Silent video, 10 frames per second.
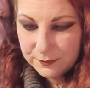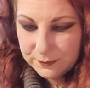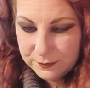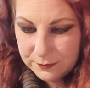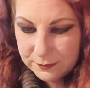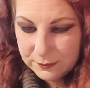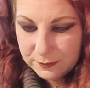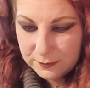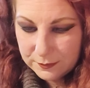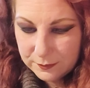
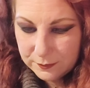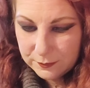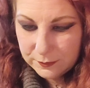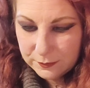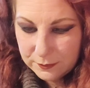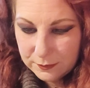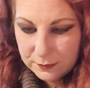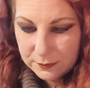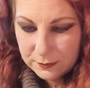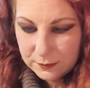
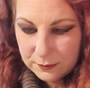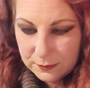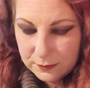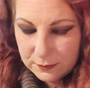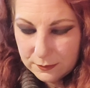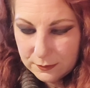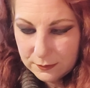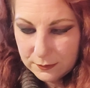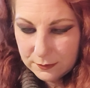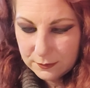Nothing is said.